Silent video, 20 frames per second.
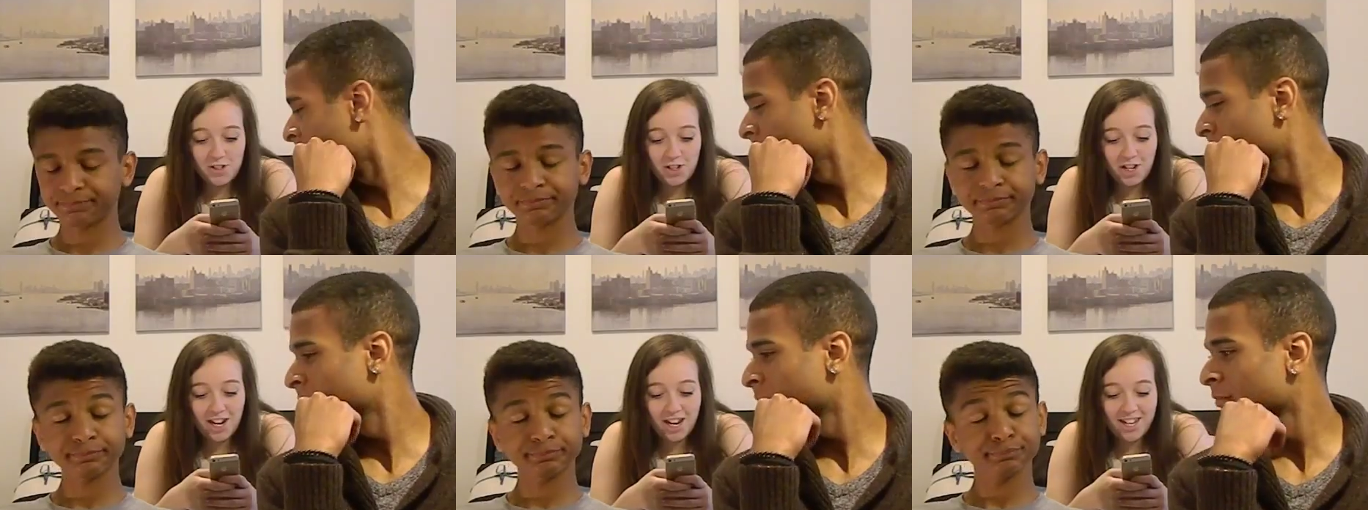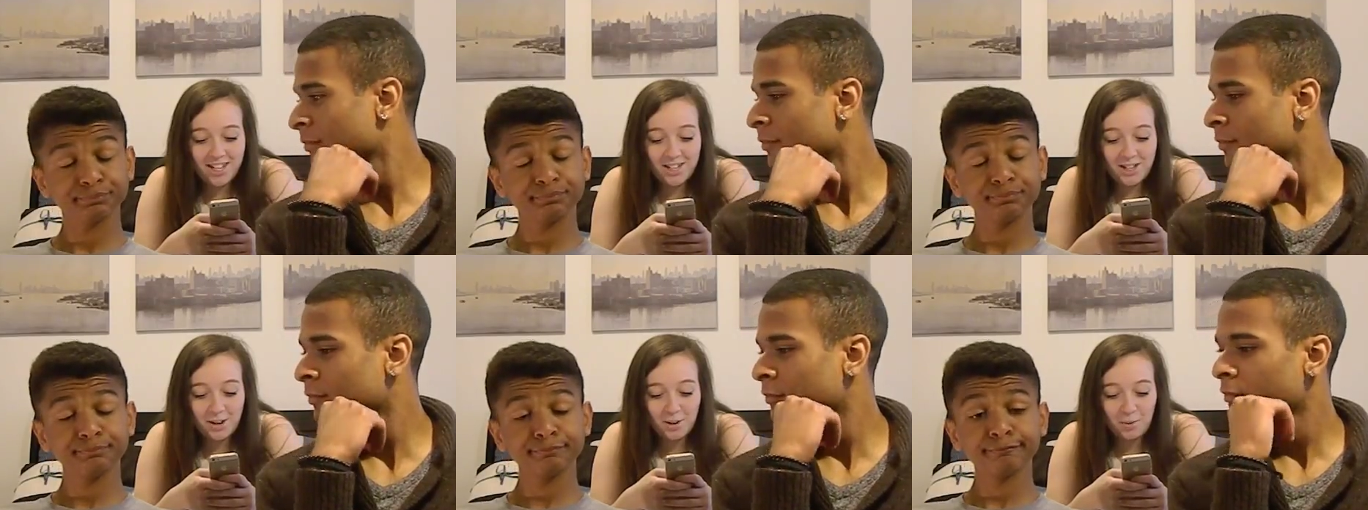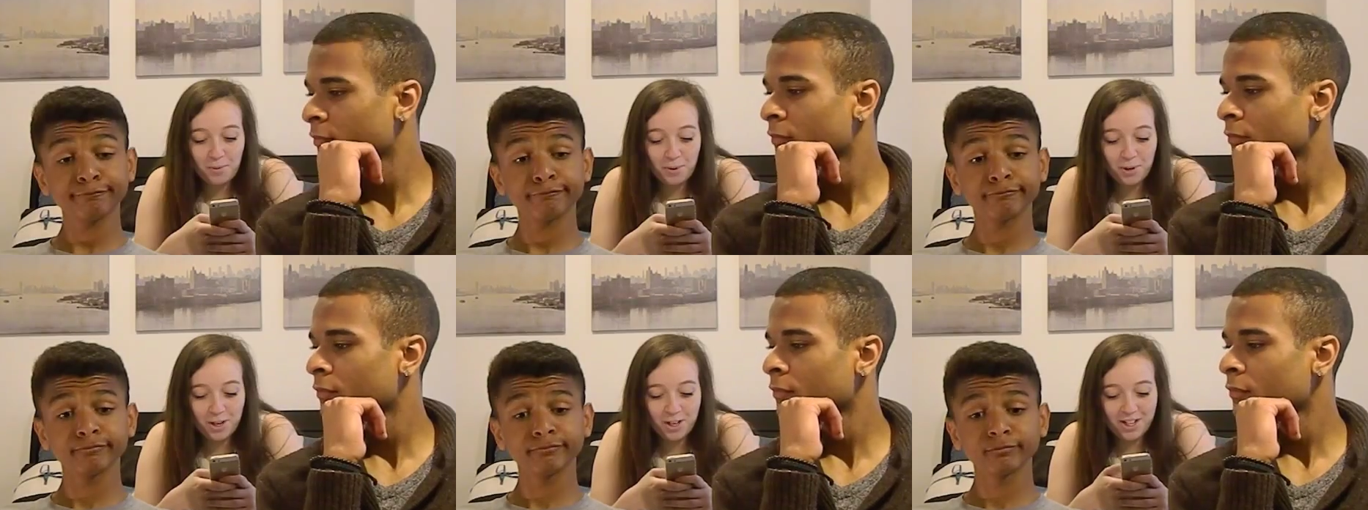Speaker 1: Jay, your
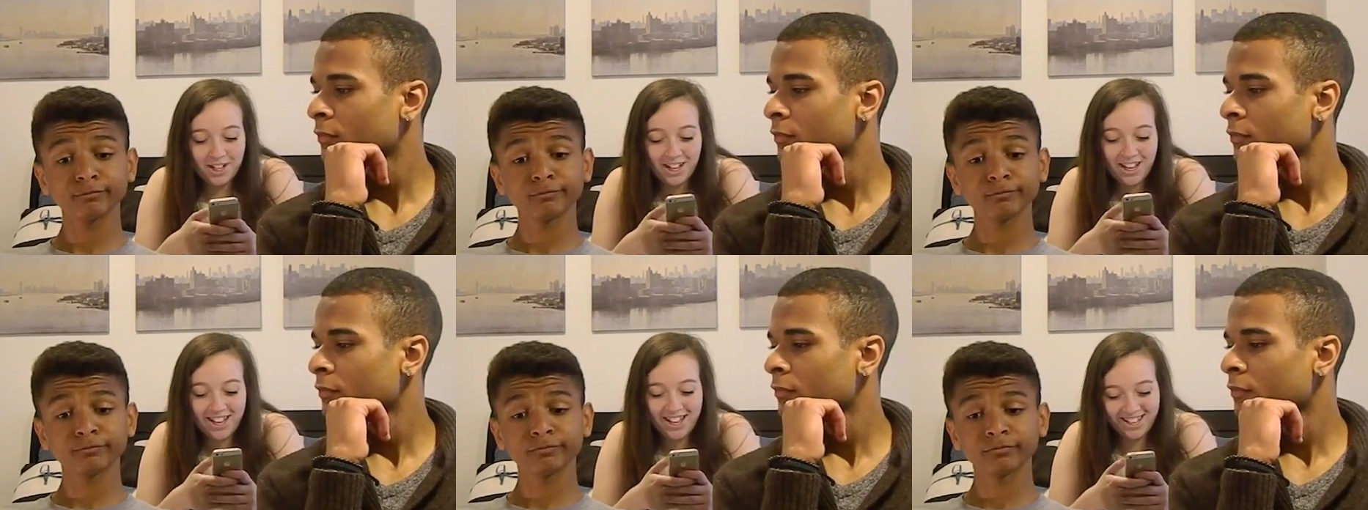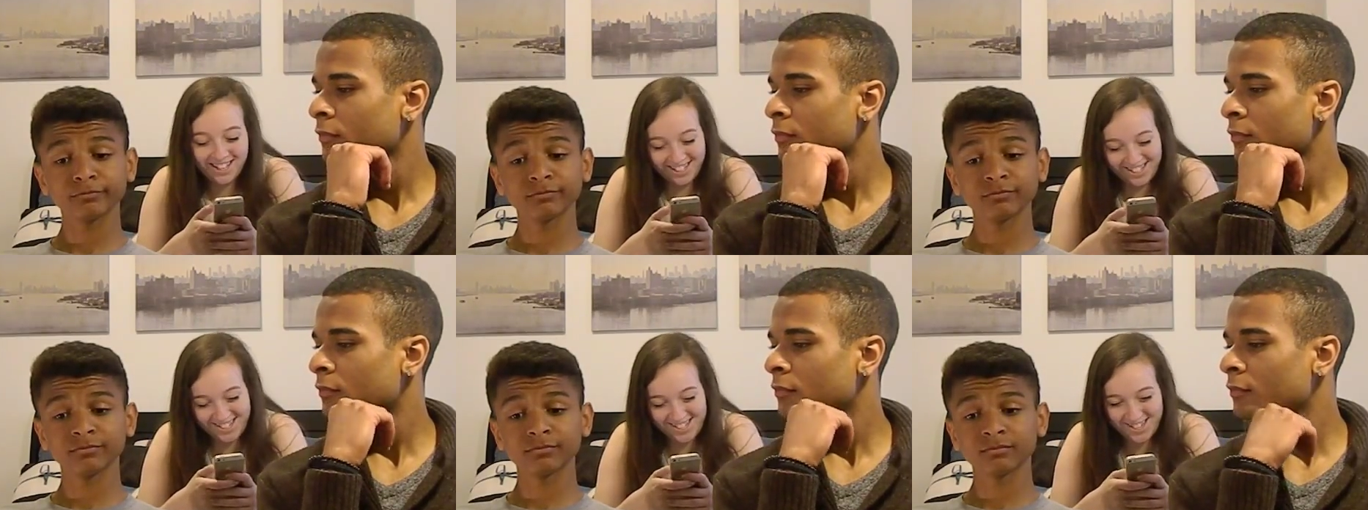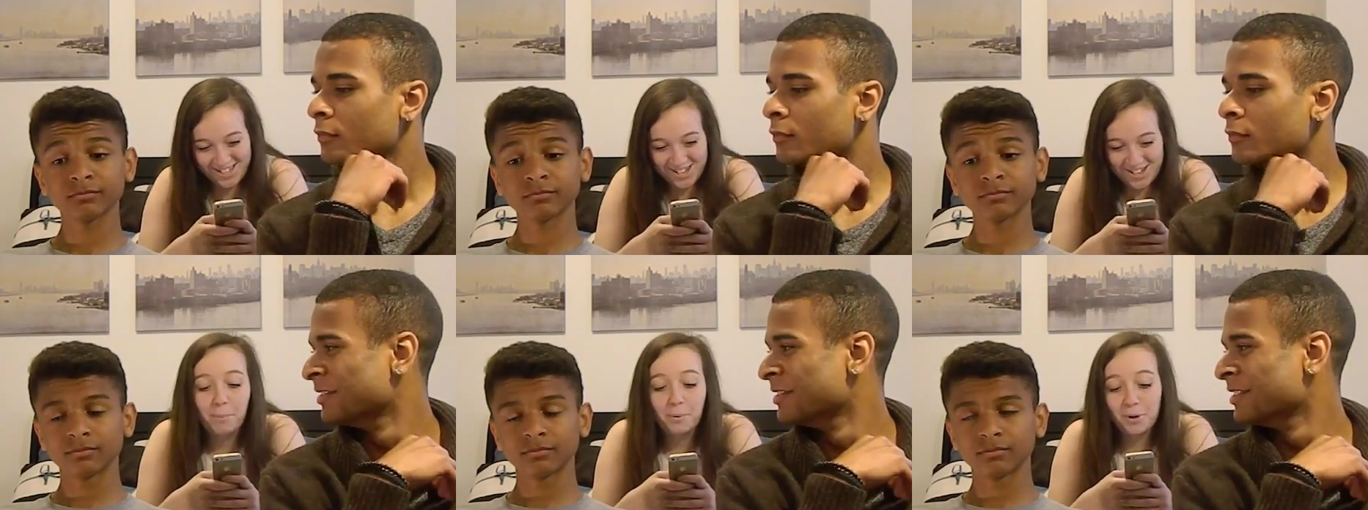word is
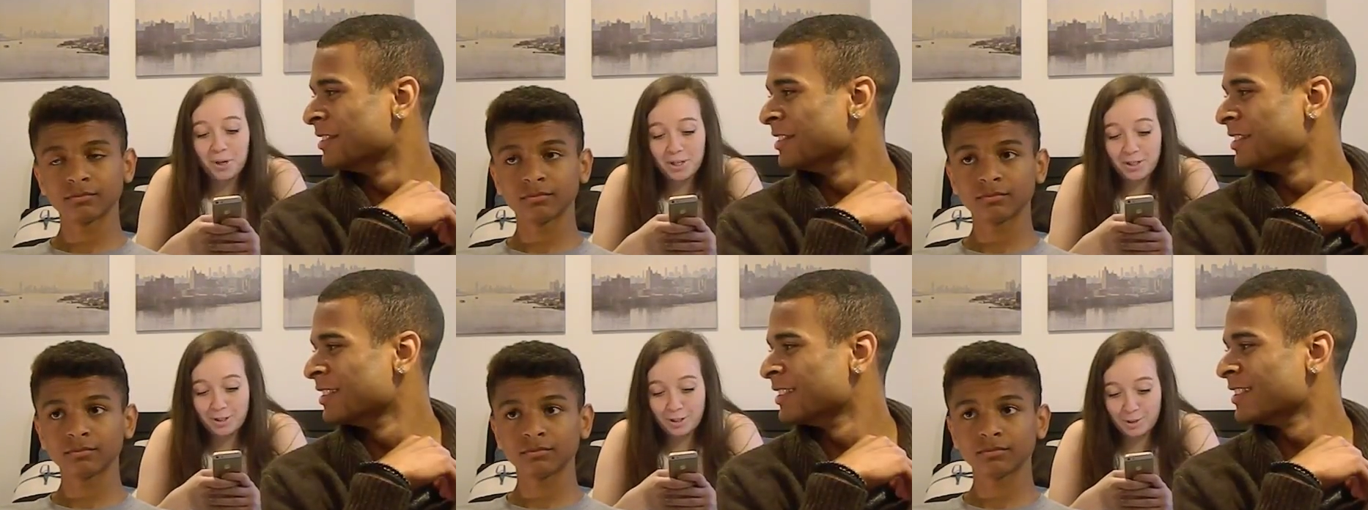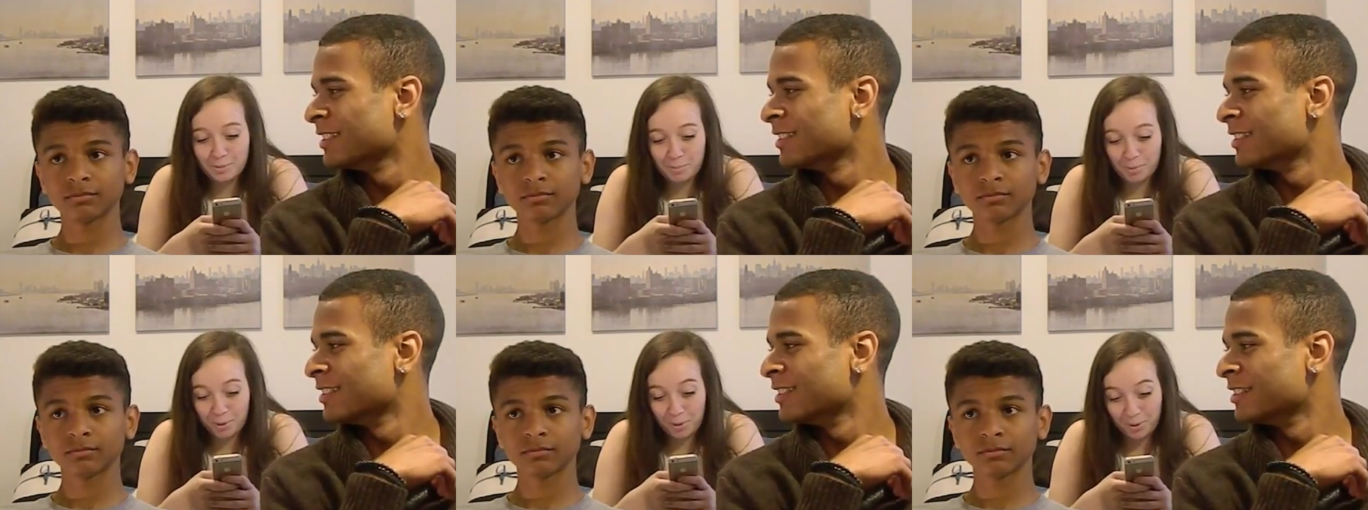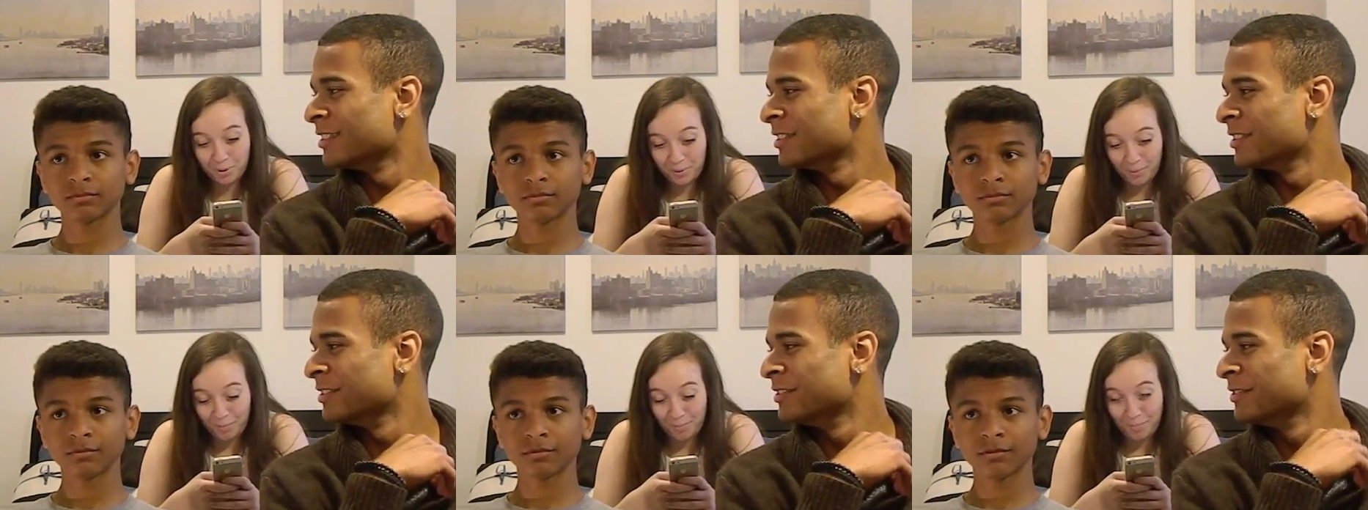principal.